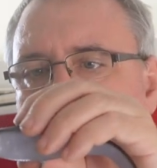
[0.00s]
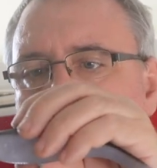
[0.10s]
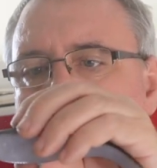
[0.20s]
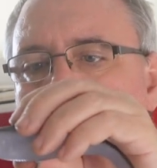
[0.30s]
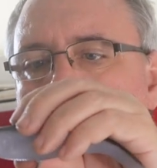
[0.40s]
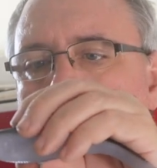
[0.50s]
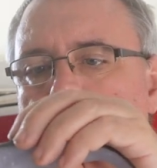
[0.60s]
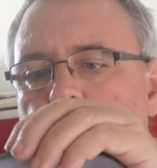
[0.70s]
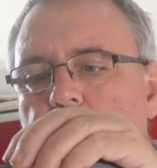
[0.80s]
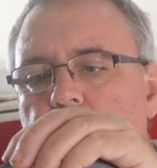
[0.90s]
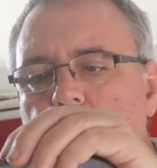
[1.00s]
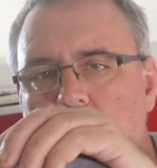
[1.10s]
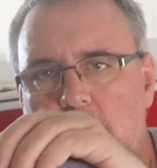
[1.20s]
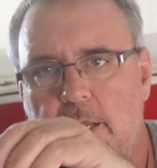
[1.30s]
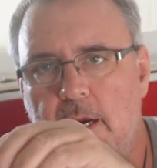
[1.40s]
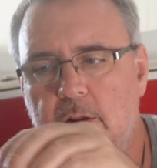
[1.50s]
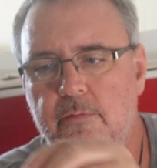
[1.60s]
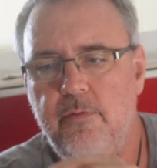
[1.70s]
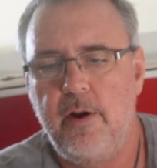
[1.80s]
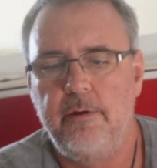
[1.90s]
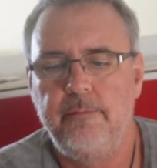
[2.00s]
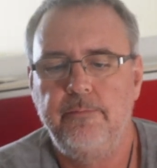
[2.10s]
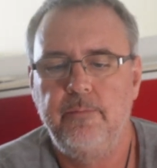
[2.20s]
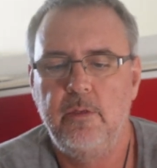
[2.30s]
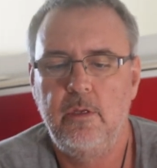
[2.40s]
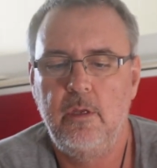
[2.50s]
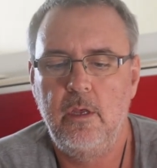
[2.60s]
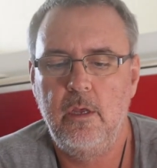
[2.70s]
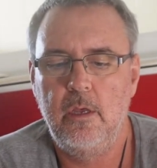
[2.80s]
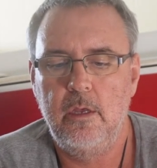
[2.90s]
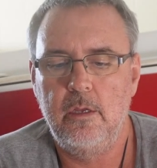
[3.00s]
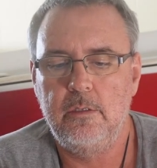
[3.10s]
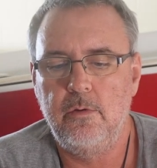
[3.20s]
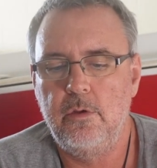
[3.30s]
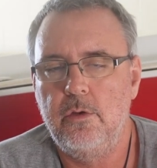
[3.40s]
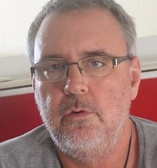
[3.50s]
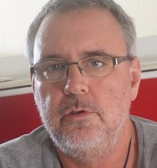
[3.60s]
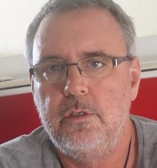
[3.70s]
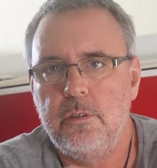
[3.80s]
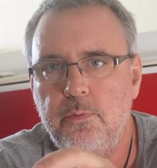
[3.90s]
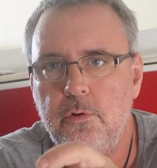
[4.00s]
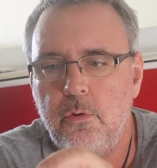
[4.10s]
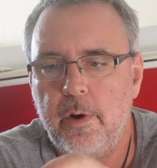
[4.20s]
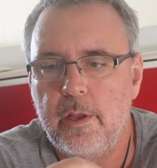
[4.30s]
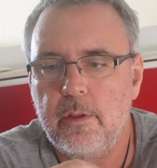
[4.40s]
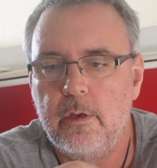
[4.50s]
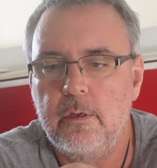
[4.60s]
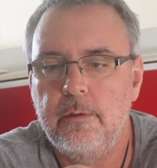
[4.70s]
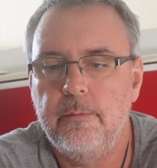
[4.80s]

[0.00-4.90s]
because I want this thing to sink down in the front. So all you do is just put it around the